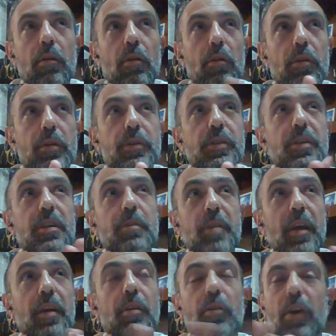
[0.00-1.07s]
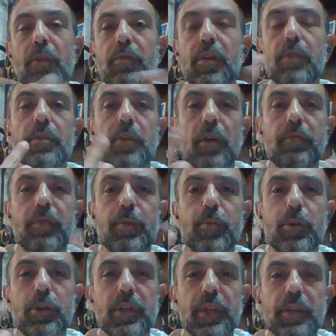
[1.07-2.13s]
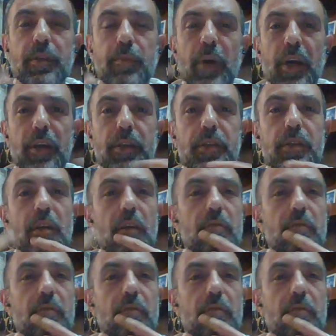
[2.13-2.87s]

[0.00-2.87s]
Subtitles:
or it seems like look every person has a bias in the